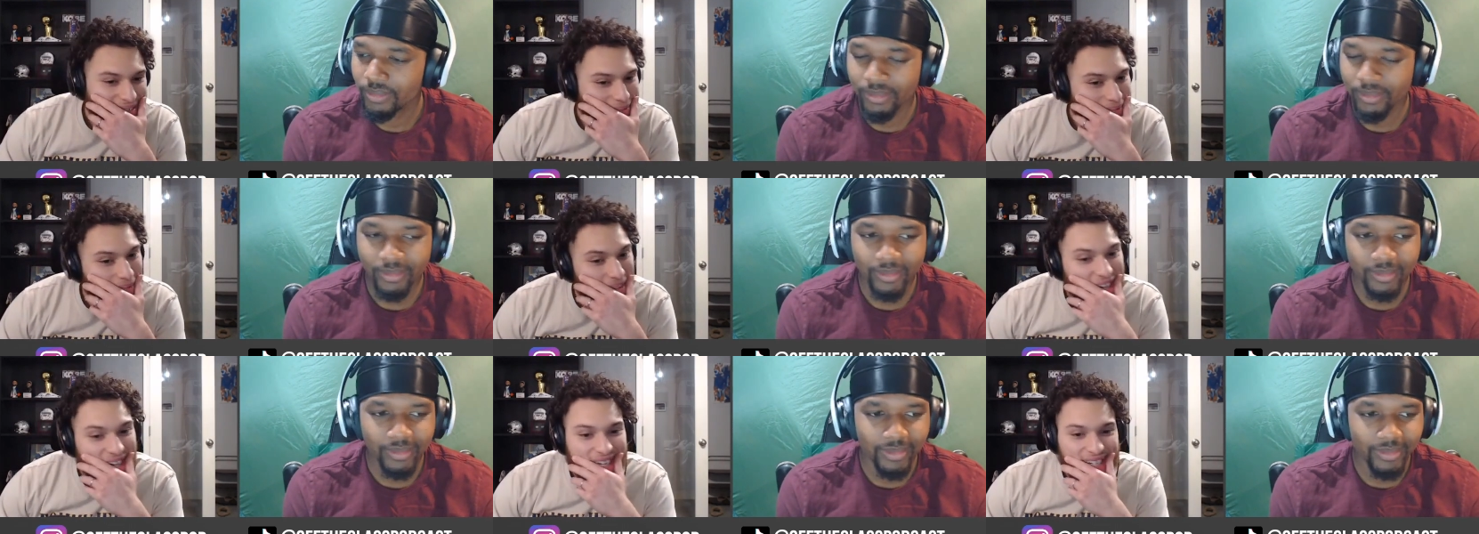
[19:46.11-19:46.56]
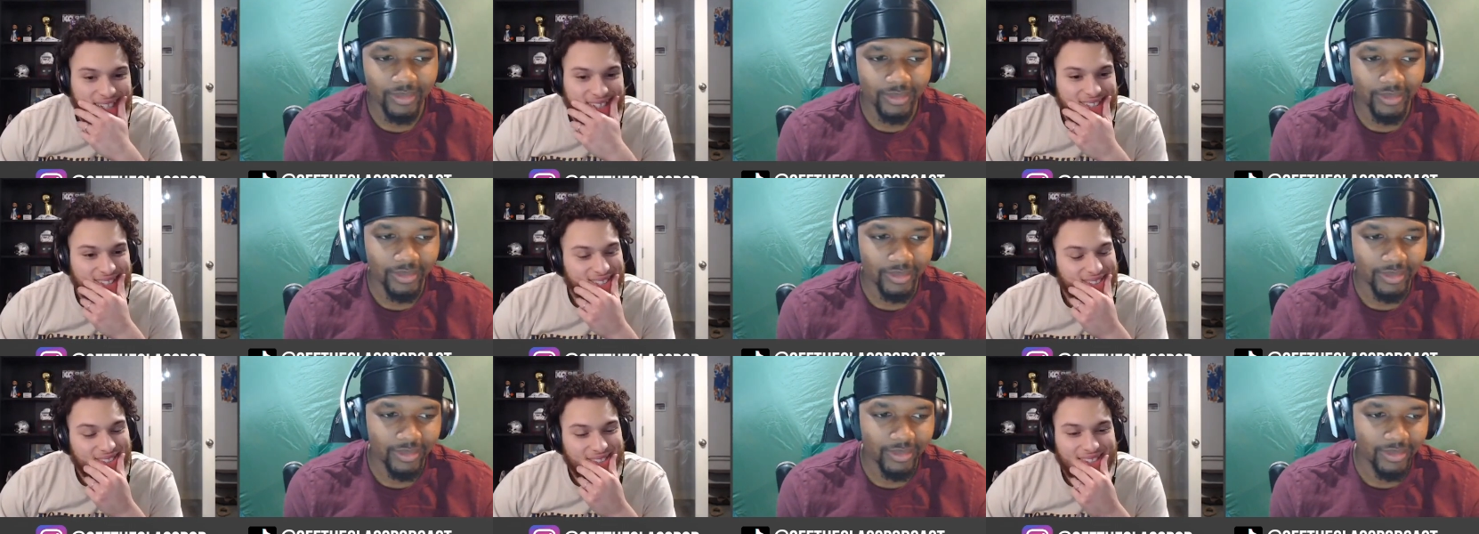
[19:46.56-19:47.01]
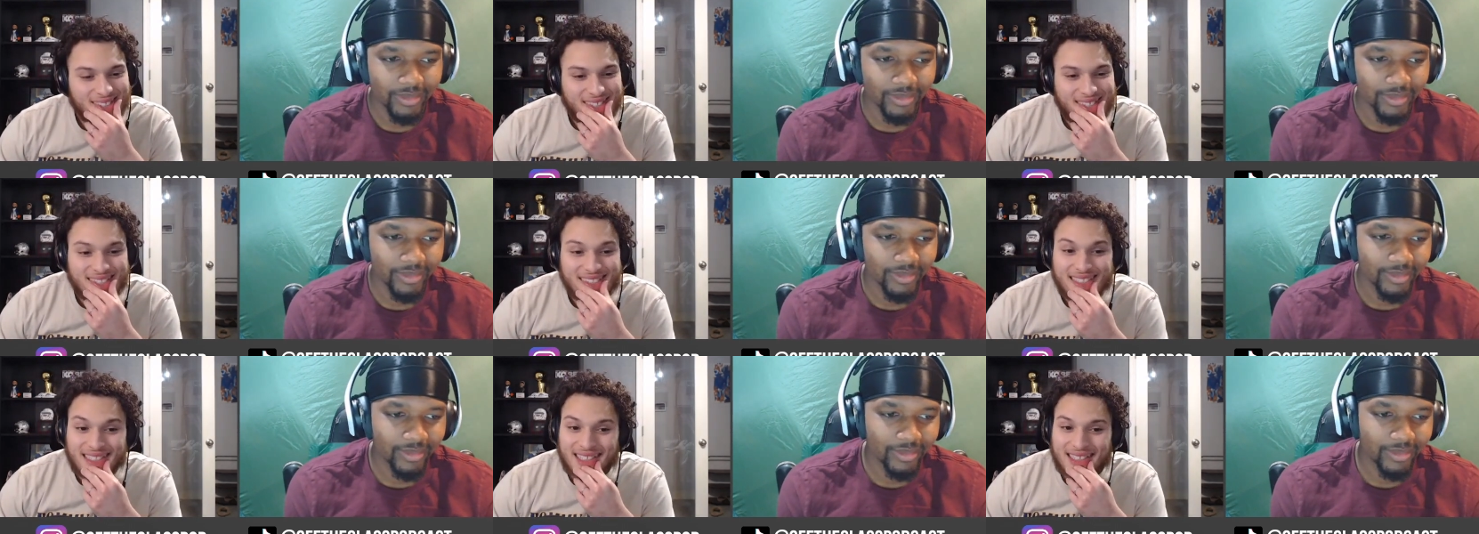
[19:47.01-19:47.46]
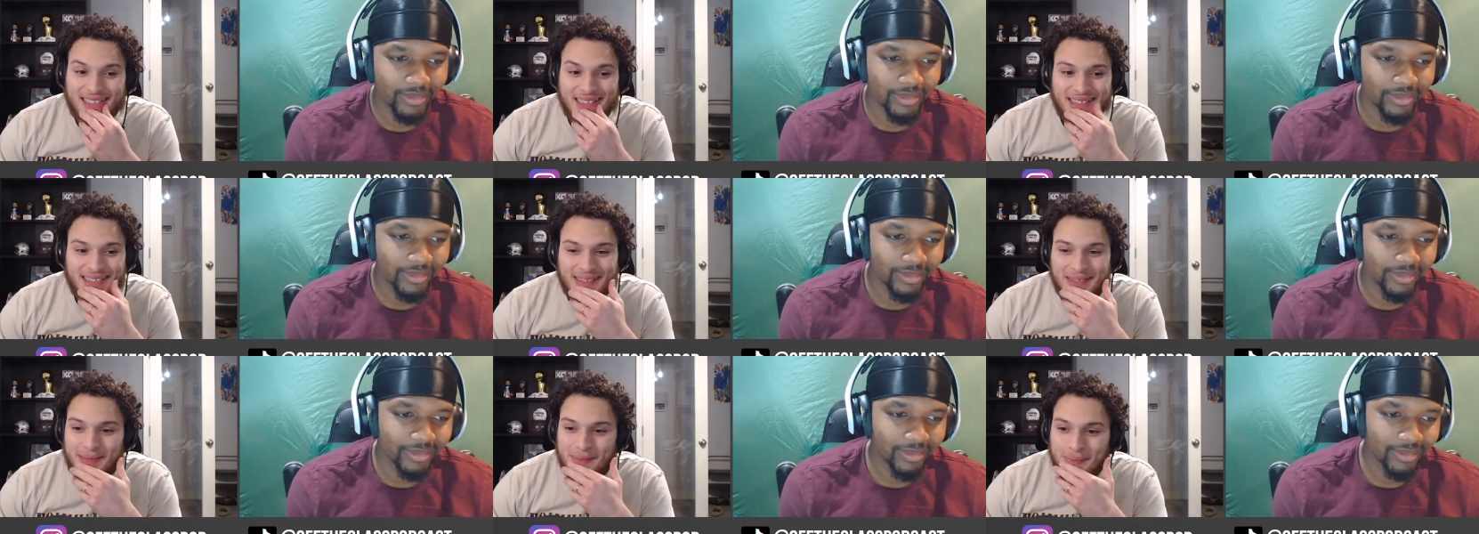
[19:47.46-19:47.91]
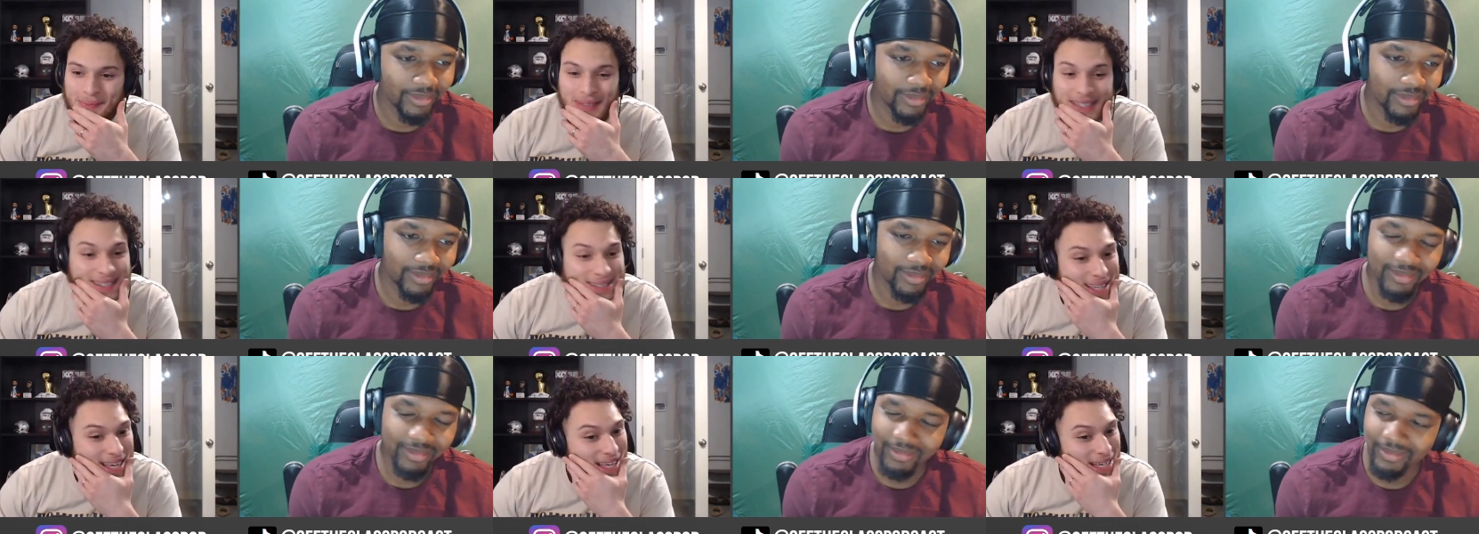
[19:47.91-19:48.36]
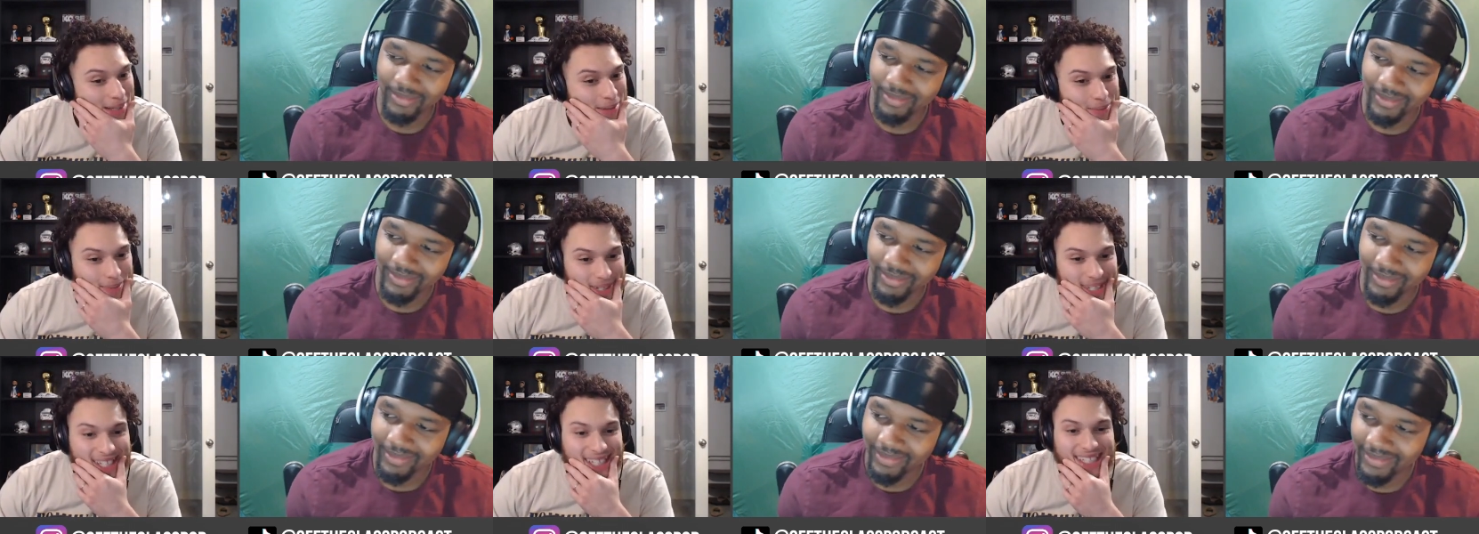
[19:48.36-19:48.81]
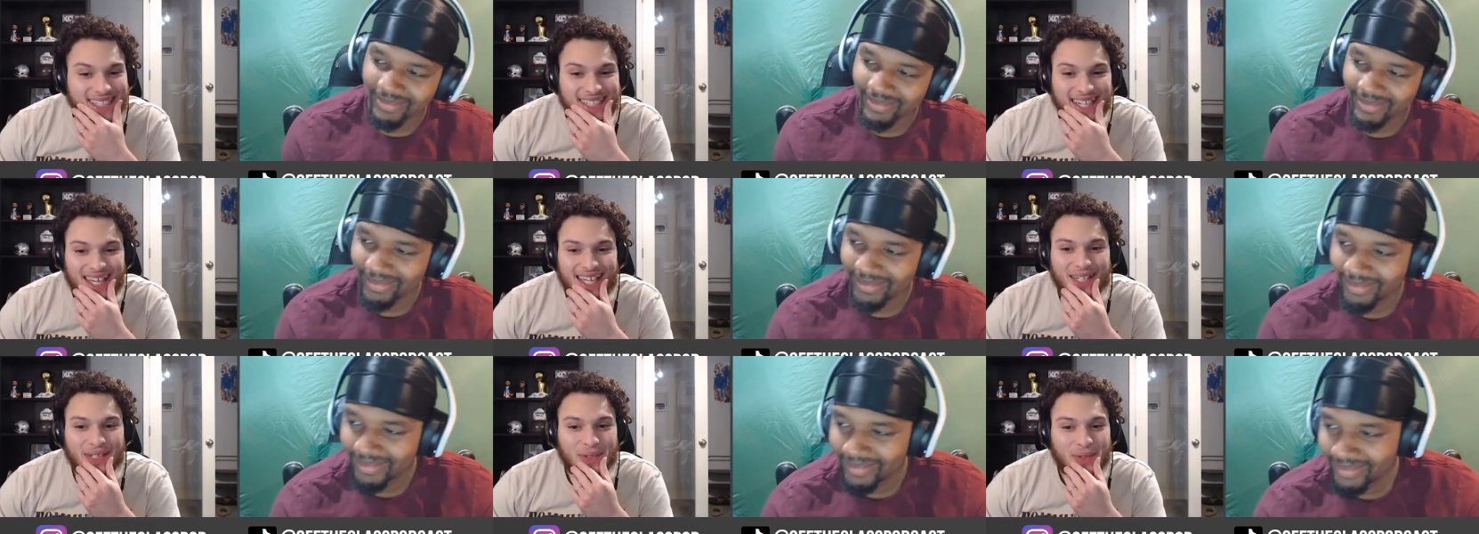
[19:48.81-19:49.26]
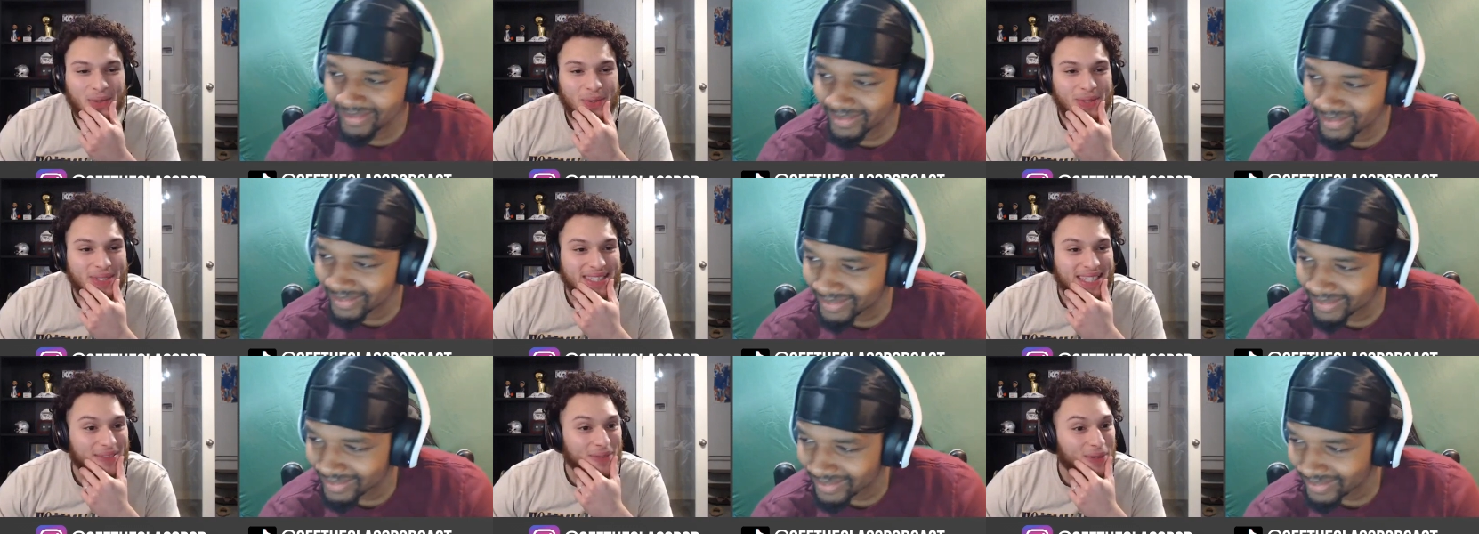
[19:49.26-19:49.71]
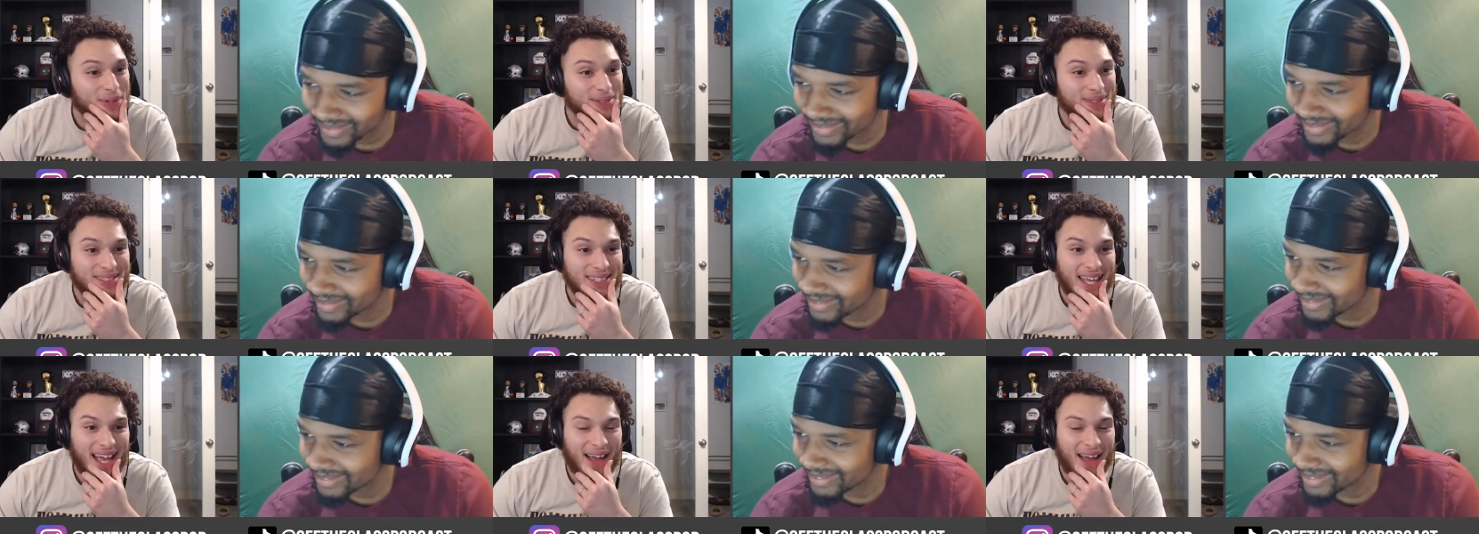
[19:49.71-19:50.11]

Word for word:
Speaker 1: man, this is a big day, big day news, and we're.